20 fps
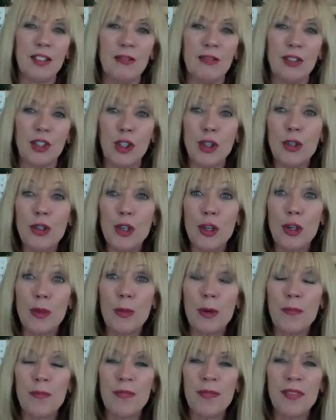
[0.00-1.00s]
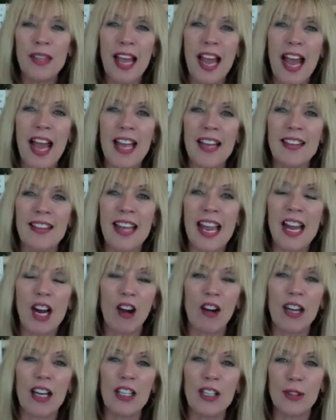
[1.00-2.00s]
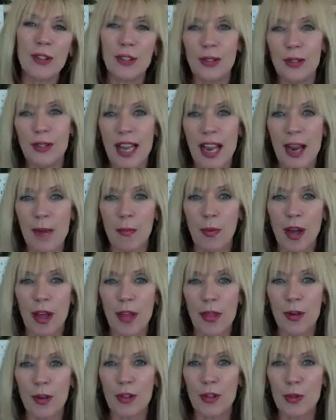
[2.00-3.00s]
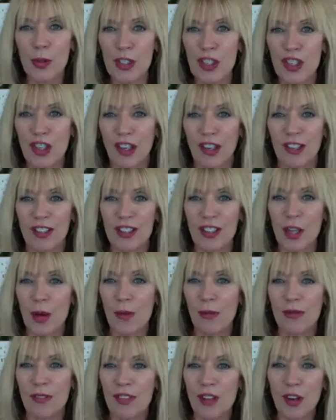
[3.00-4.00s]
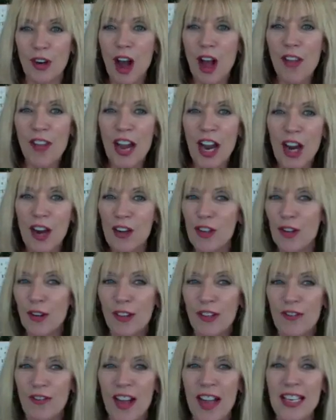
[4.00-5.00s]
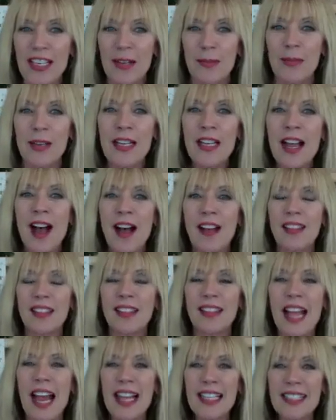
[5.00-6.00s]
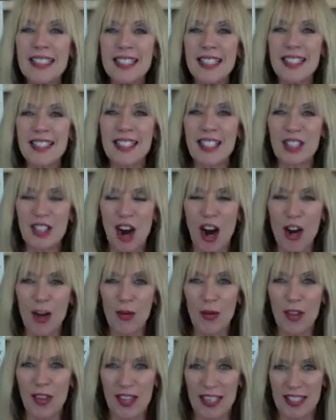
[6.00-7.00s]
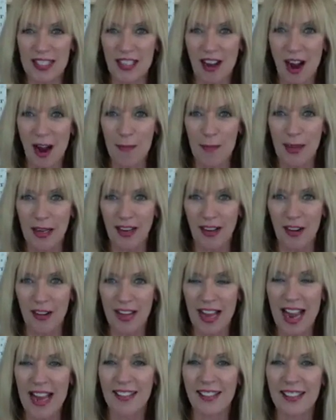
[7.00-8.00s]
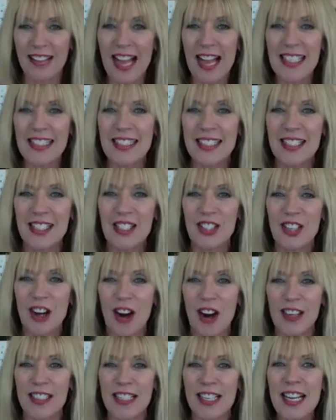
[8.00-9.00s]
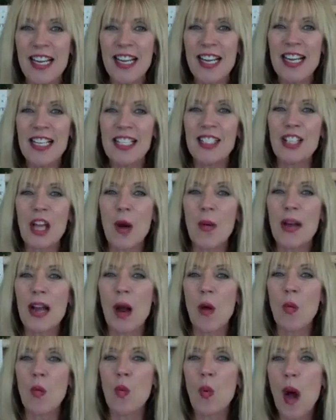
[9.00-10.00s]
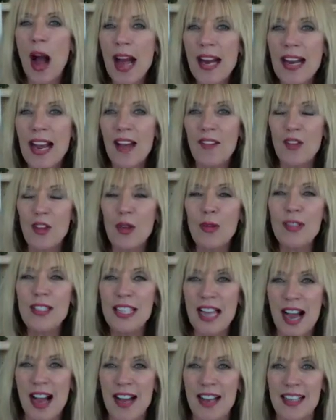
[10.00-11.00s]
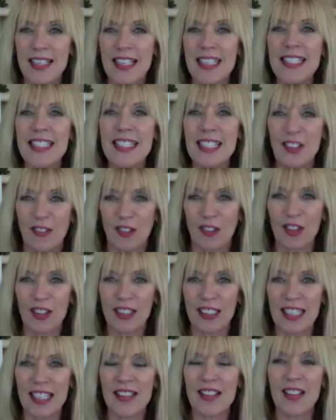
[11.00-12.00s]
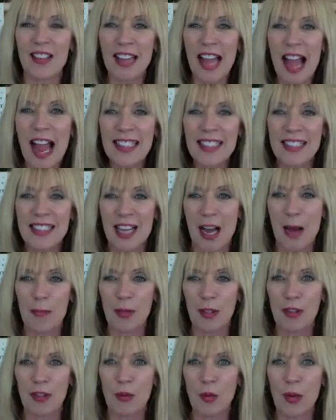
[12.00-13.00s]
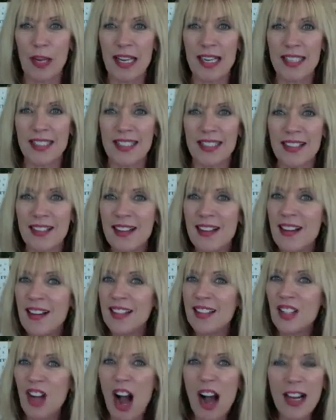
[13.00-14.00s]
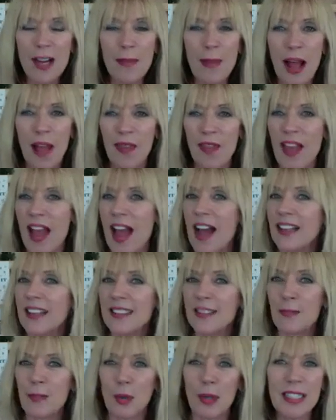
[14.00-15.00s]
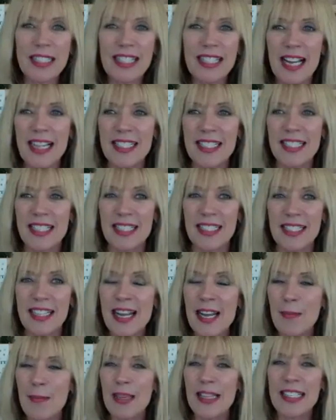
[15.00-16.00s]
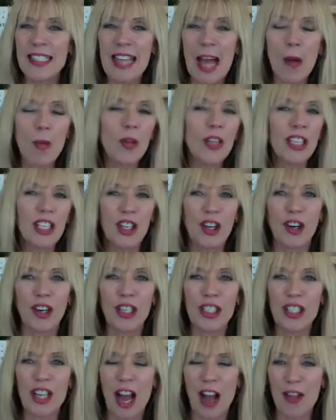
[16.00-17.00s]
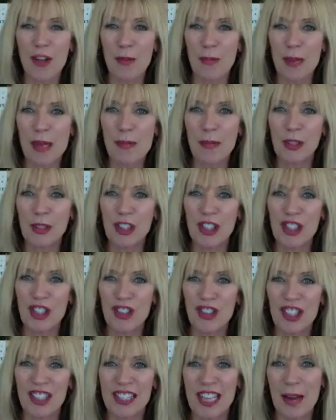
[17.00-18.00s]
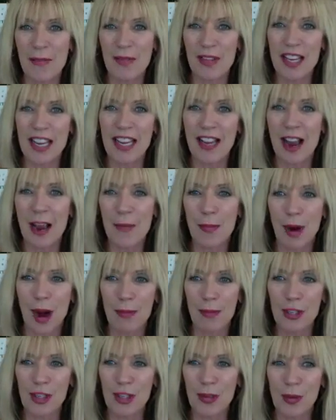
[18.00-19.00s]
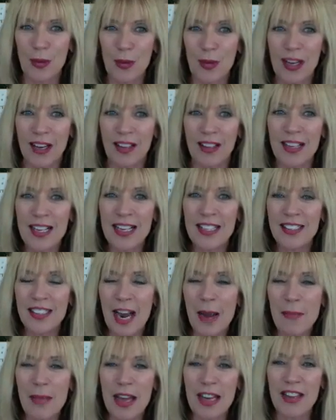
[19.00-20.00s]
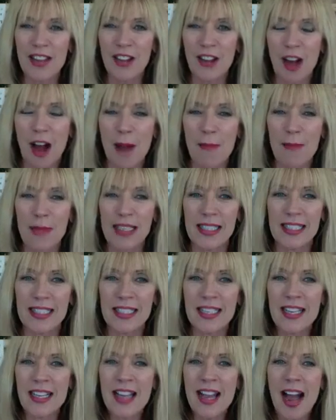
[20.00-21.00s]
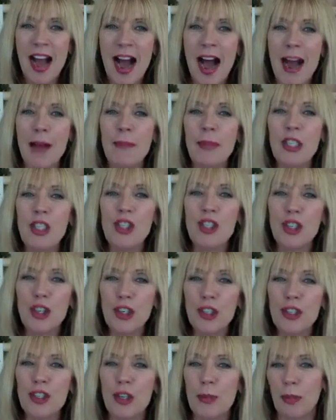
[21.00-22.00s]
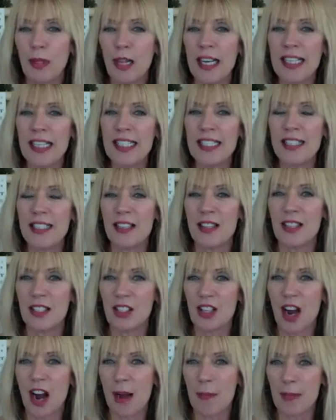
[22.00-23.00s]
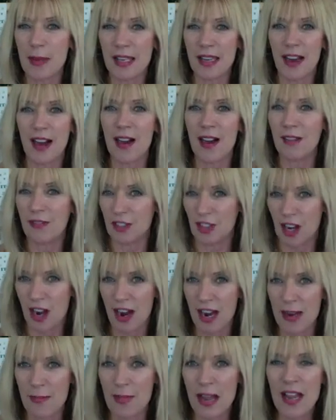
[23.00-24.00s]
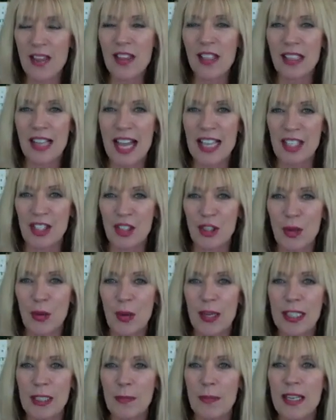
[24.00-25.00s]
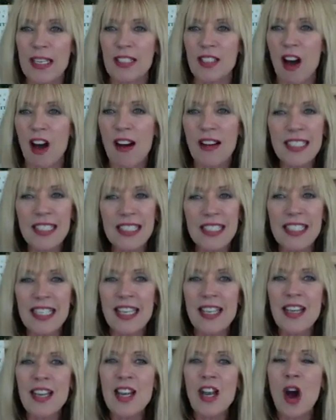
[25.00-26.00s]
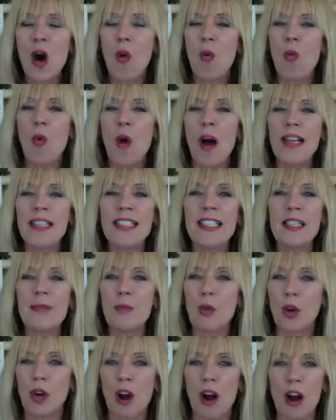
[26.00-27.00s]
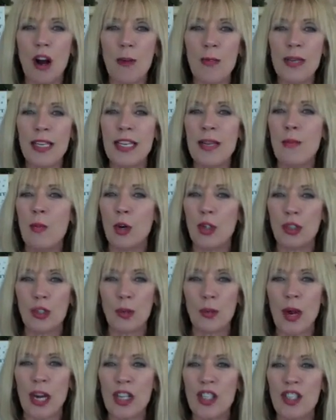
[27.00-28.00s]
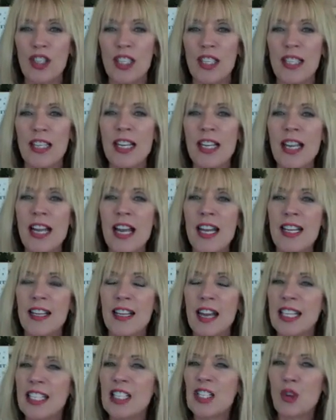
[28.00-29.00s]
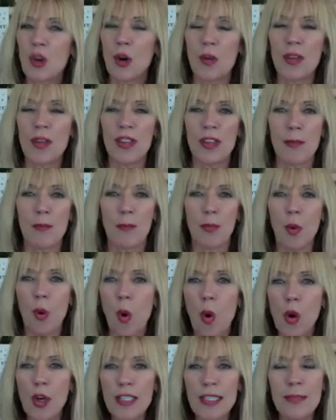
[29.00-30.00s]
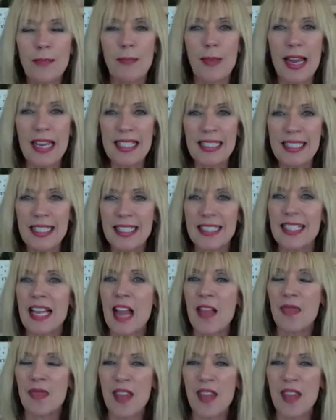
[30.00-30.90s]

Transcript: YouTube, and they are under Suzanne Brothers Rich Girl. So they're all there. You can find them. Let's start with this topic. Okay, let's start. So what have you done differently in the last couple of weeks? Talk about that. Present it, because that will encourage other people to do the same thing. I promise you it will. Type that in the comments. Be sure to plug into the topic of time in the last 2 weeks, because honestly, wanting more harmony, more direction, you got to start with important basics, and